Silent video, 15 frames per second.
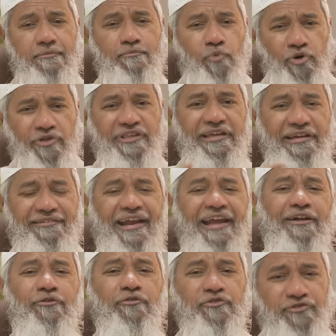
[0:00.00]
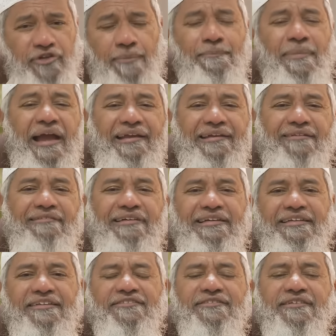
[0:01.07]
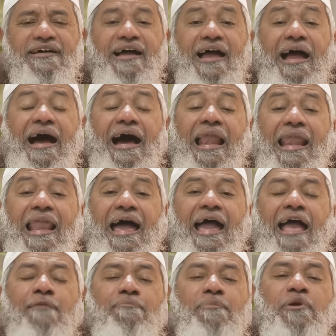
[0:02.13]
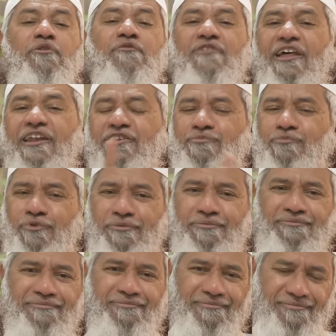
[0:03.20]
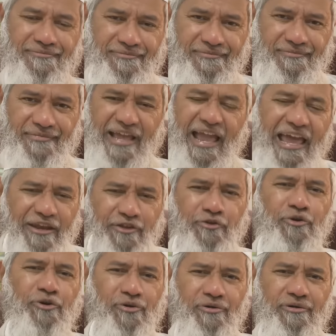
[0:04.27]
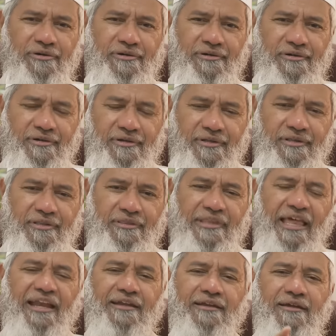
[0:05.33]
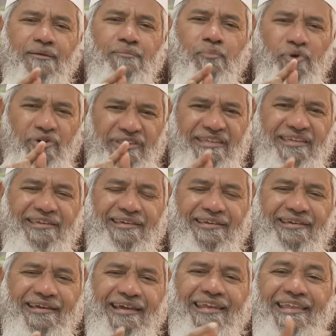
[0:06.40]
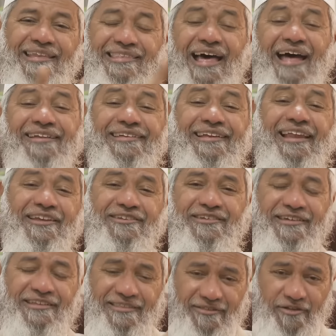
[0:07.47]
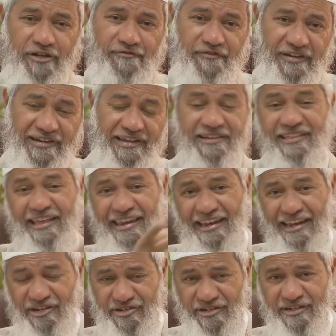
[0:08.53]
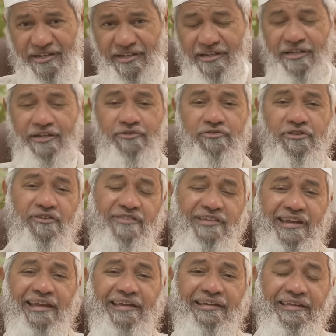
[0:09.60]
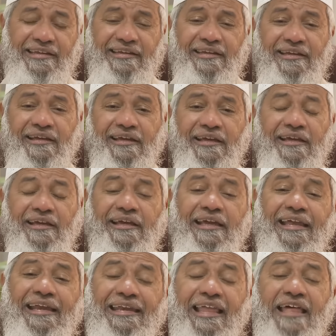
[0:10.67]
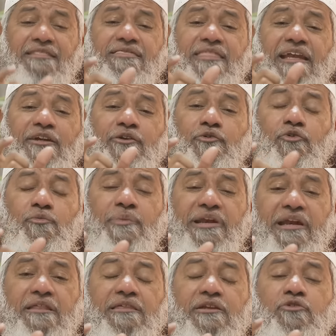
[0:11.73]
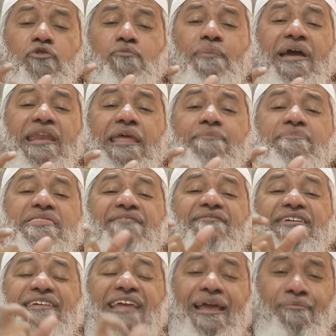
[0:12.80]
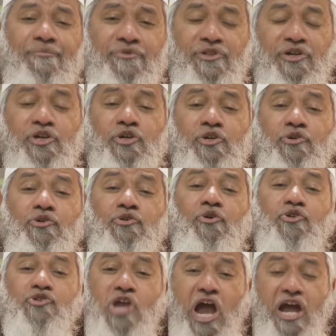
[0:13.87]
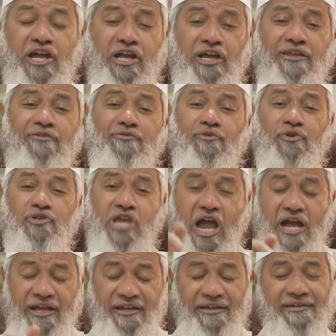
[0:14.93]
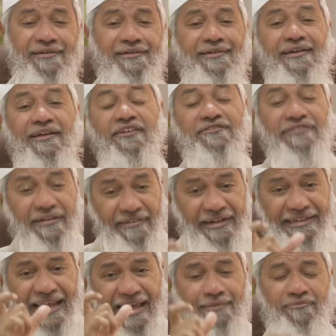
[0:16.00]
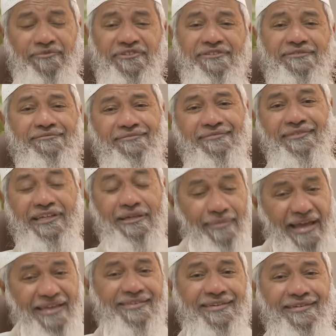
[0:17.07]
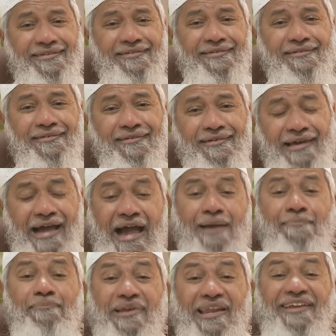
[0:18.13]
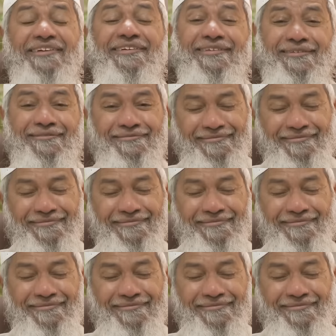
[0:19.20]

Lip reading: Modi tried to stop my activities, Allah helped me to flourish more. And you know that Modi, in the last election, not the first election, second election, in 2019, in less than 2 minutes, he took my name 7 times. You know Zakir, 7 times. Imagine, I'm blessed.